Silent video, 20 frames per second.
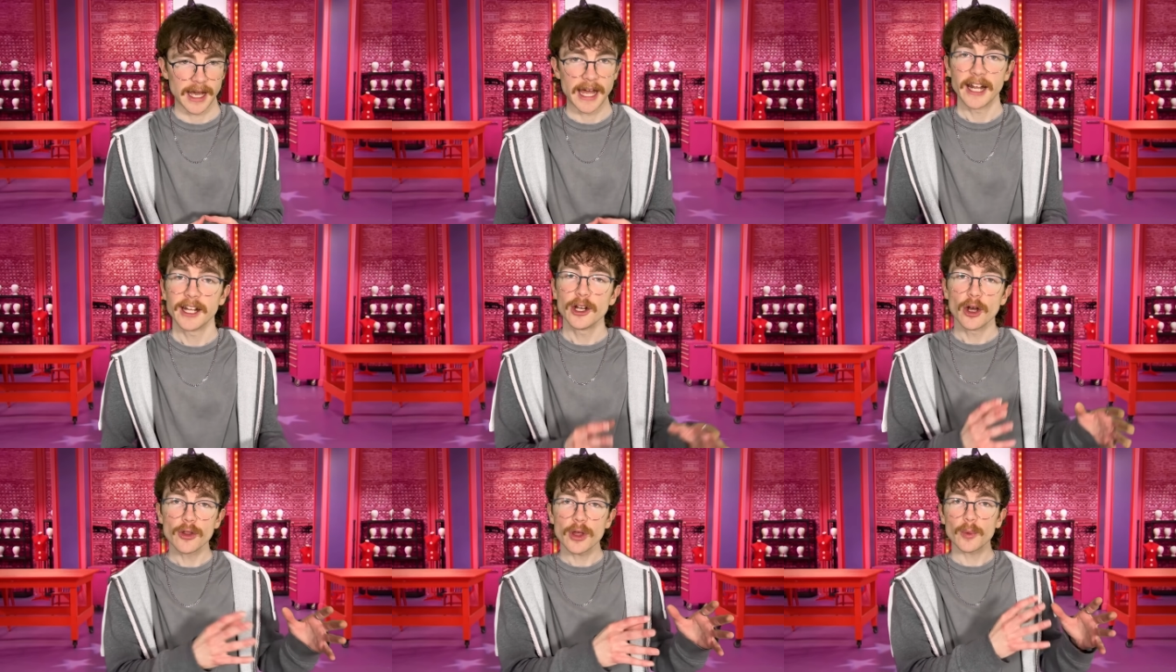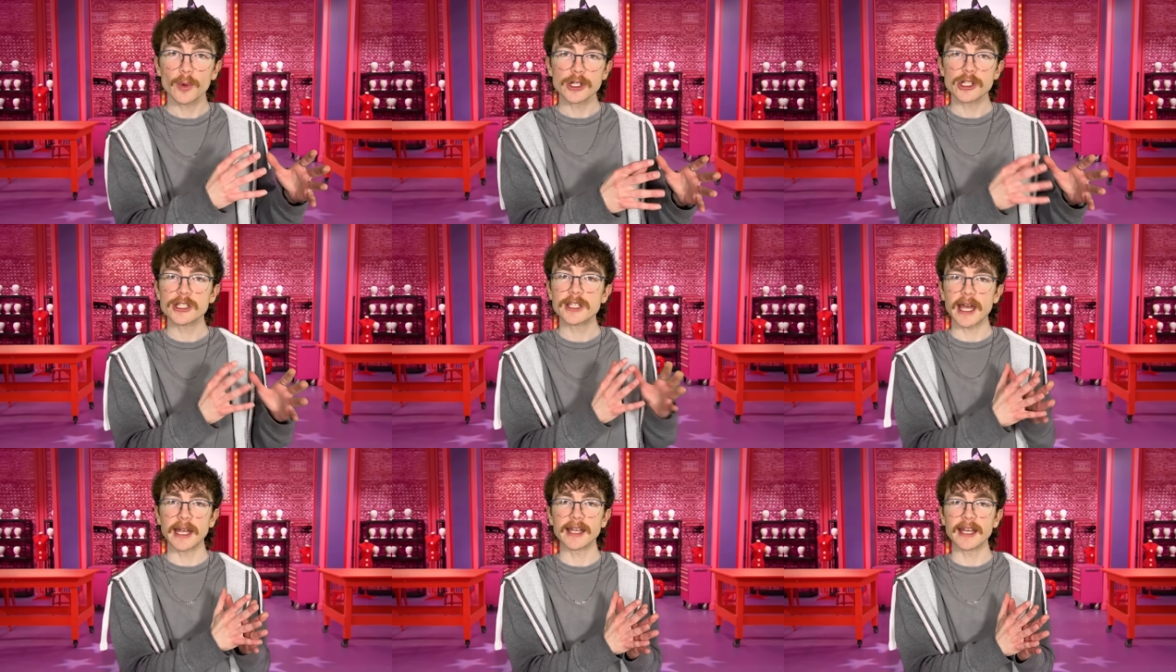And I know that we're
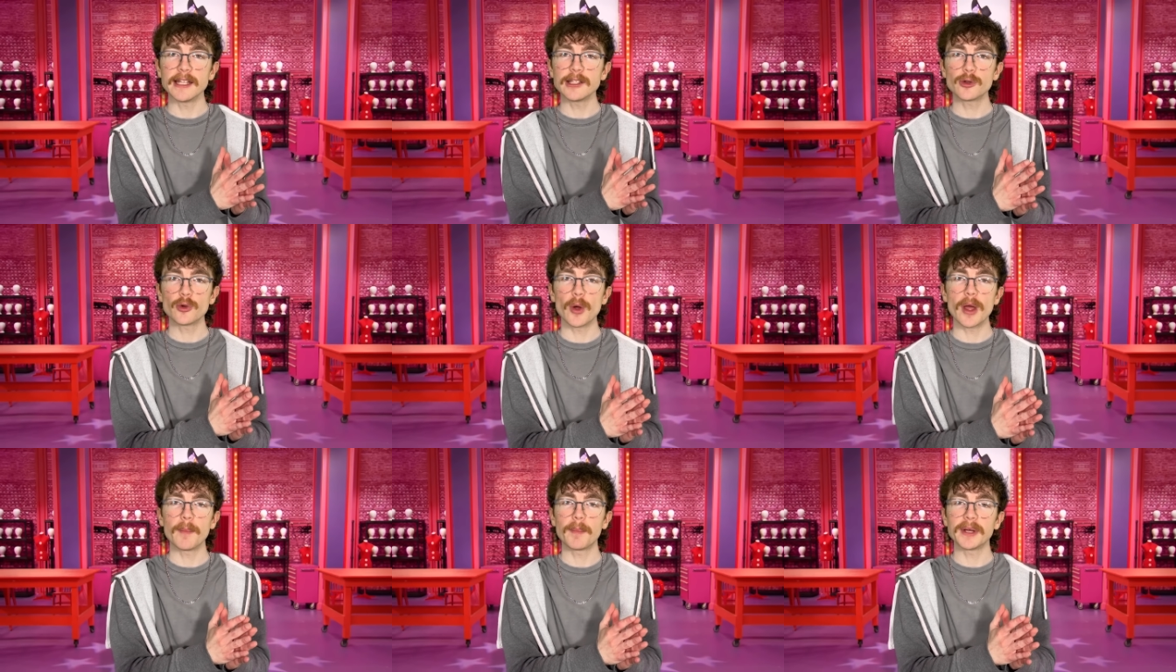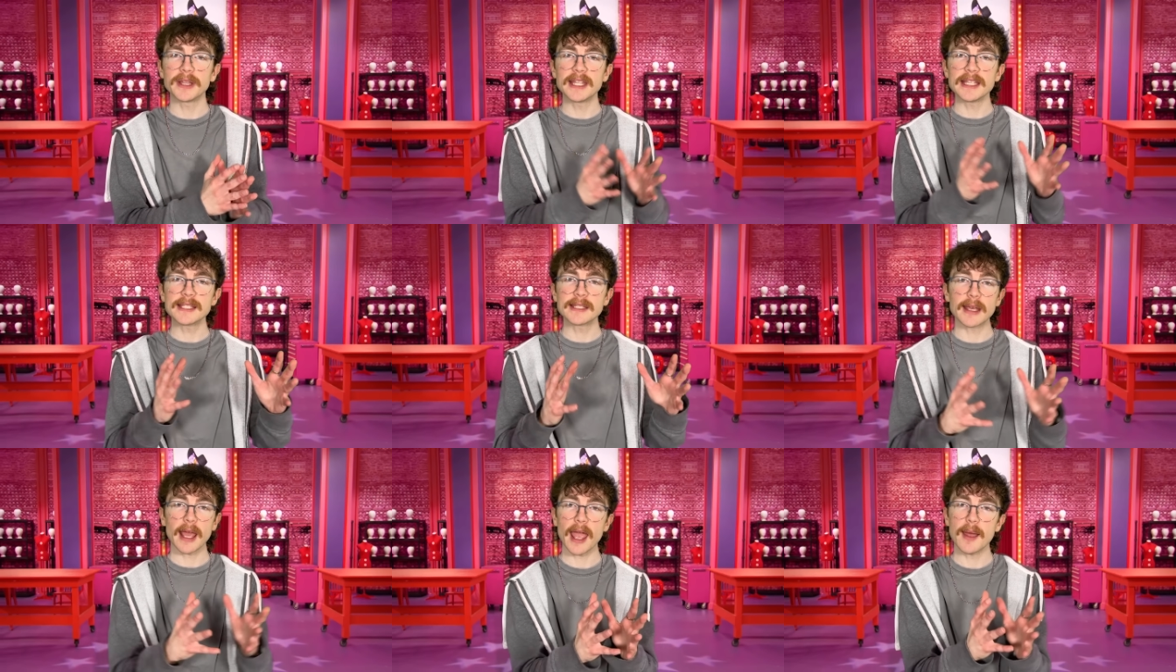just getting into it, but
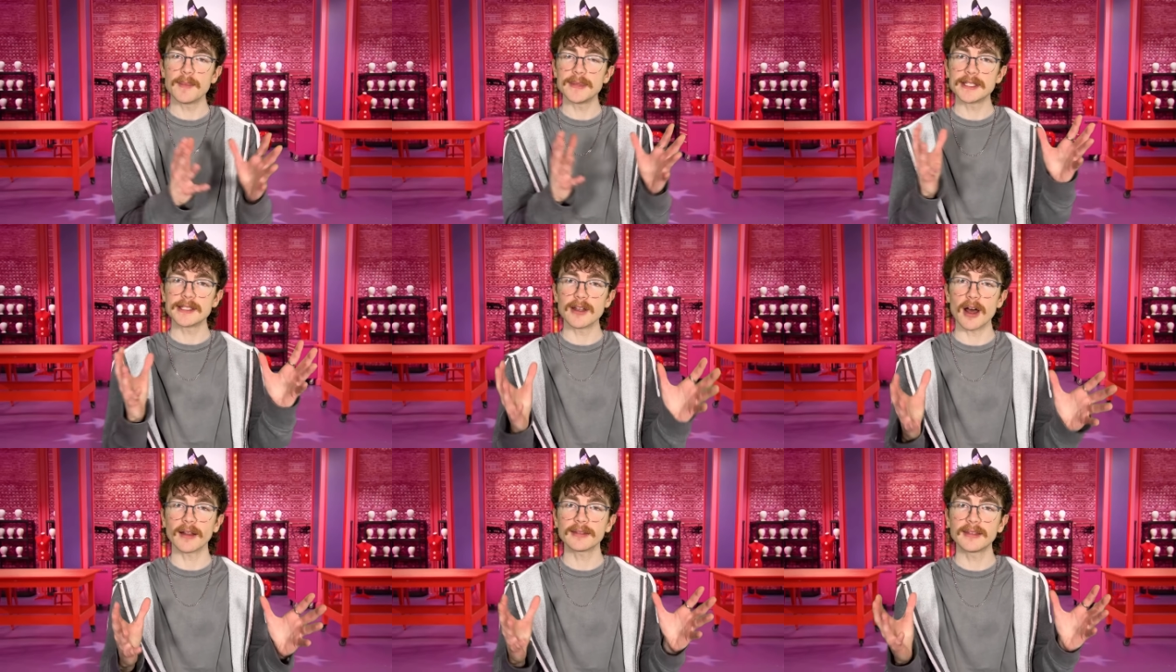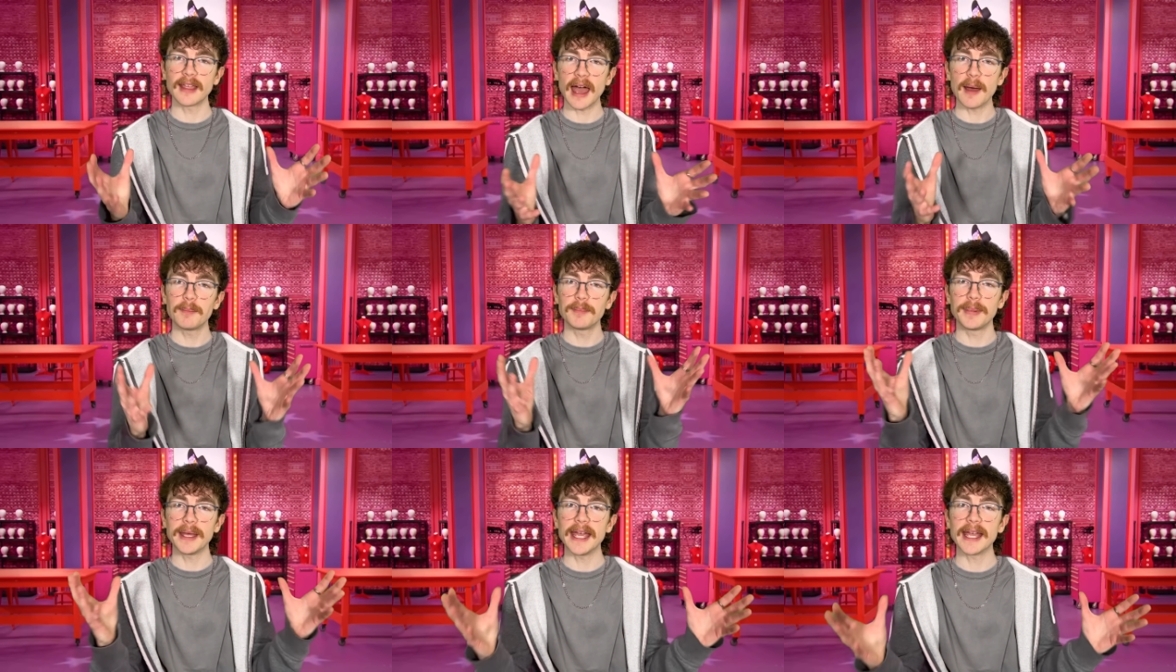this game is not
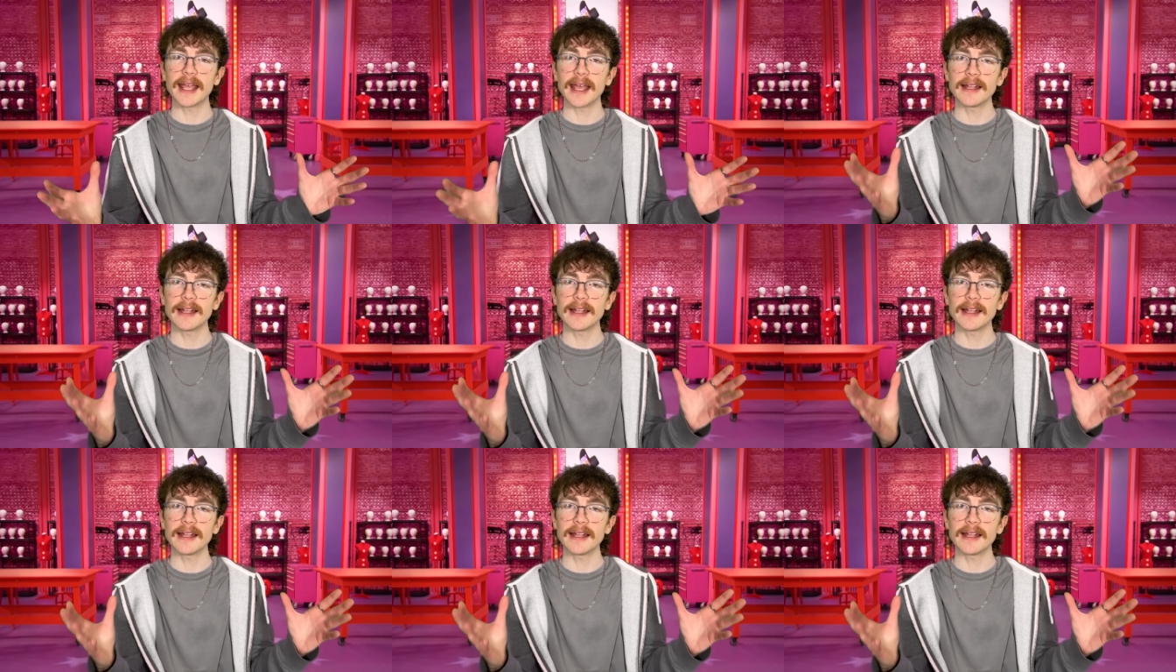that big.